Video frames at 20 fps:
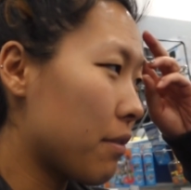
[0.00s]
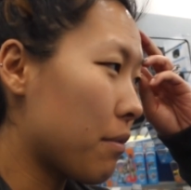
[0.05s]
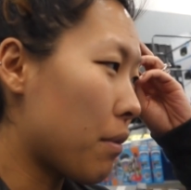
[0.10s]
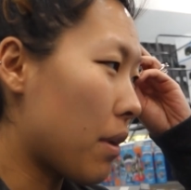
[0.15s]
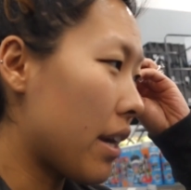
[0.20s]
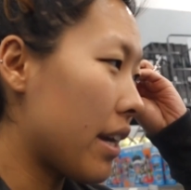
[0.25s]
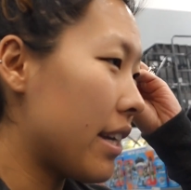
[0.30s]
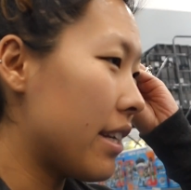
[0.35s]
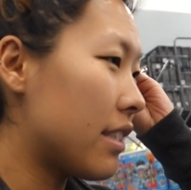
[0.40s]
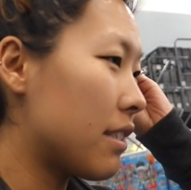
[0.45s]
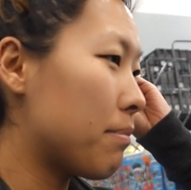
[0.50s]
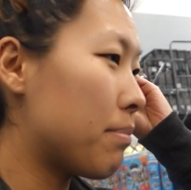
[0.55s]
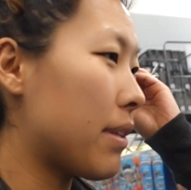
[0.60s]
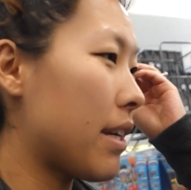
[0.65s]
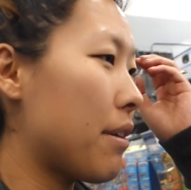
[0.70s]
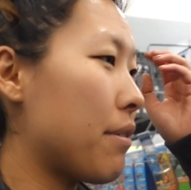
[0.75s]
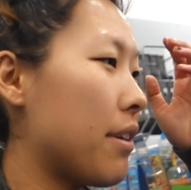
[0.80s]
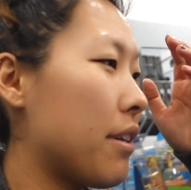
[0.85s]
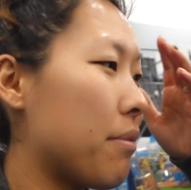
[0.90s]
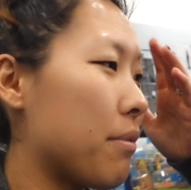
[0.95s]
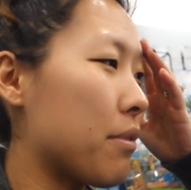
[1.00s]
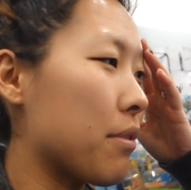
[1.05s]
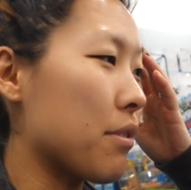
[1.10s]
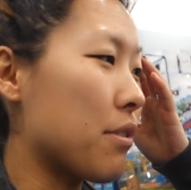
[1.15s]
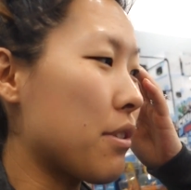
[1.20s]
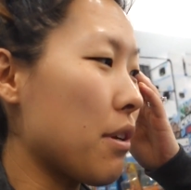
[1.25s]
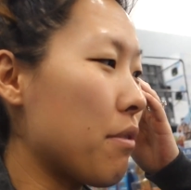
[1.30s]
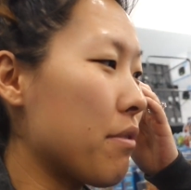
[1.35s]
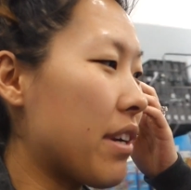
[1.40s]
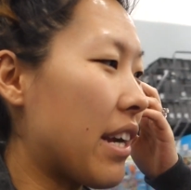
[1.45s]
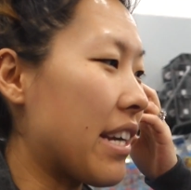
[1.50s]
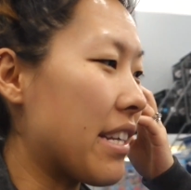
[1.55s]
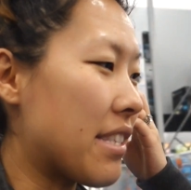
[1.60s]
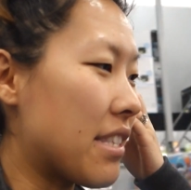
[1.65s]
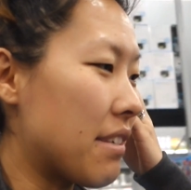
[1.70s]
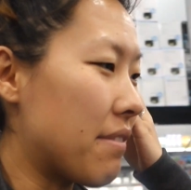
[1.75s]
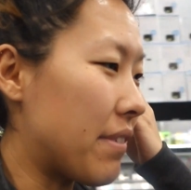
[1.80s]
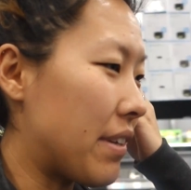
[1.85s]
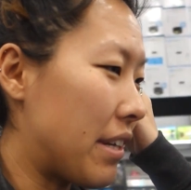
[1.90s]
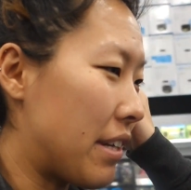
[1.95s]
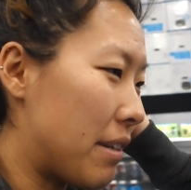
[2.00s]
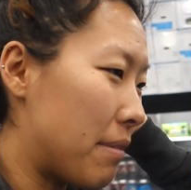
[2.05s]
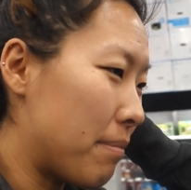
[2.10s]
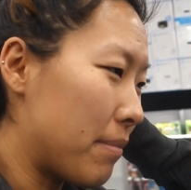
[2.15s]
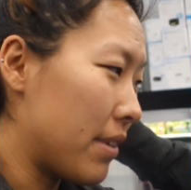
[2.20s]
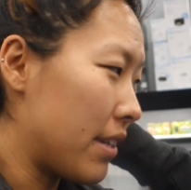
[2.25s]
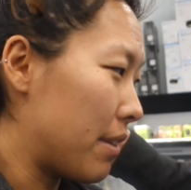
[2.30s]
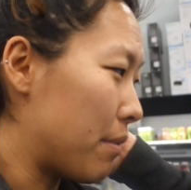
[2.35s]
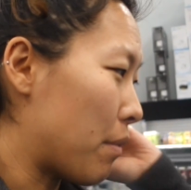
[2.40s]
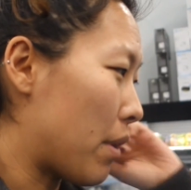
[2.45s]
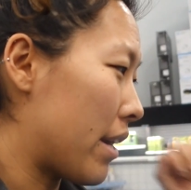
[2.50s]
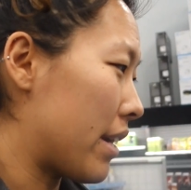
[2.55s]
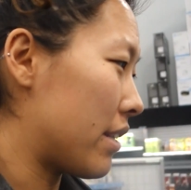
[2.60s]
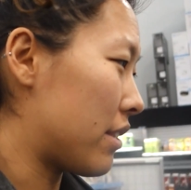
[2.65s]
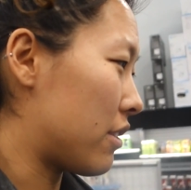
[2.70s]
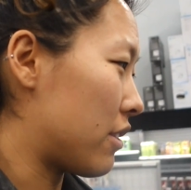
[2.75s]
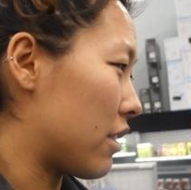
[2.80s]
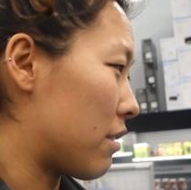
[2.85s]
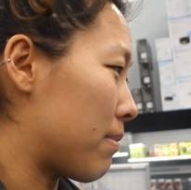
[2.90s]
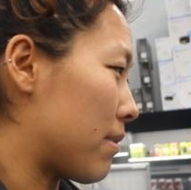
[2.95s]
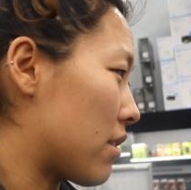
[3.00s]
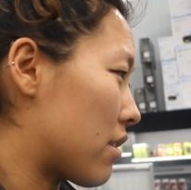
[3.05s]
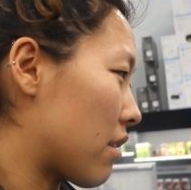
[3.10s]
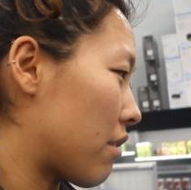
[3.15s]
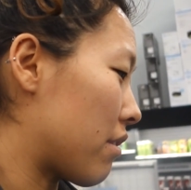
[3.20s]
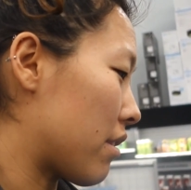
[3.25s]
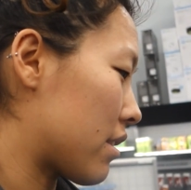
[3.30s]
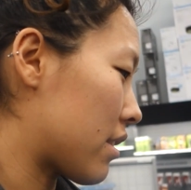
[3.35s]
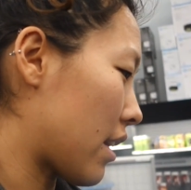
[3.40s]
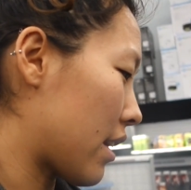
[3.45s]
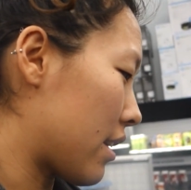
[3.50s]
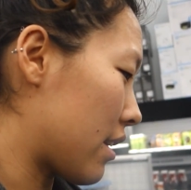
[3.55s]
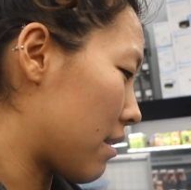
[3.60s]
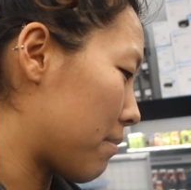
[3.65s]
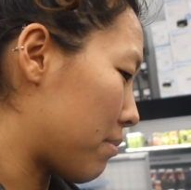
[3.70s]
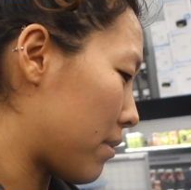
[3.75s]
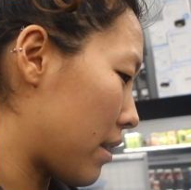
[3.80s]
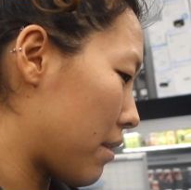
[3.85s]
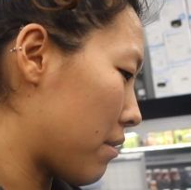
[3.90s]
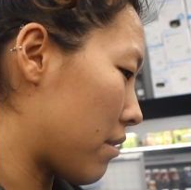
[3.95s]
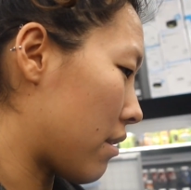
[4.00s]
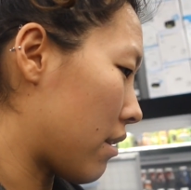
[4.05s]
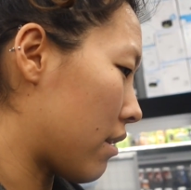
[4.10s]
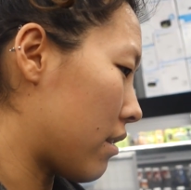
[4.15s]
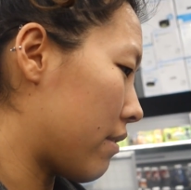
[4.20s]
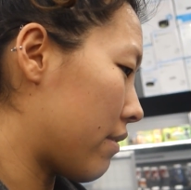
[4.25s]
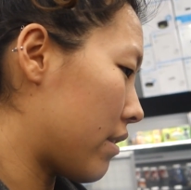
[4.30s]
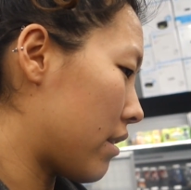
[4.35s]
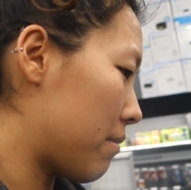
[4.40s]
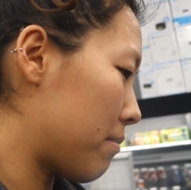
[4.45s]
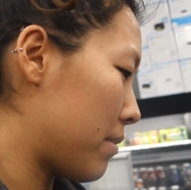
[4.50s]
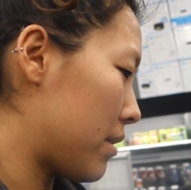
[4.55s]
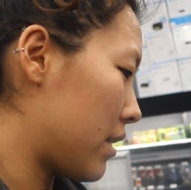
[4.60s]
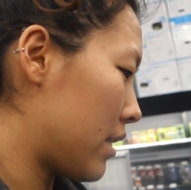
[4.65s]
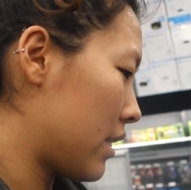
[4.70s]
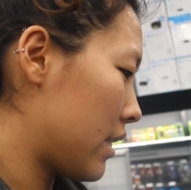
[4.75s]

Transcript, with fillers: for Wyatt to play with, which is so nice of him. And Wyatt's just been so excited to play with all of them.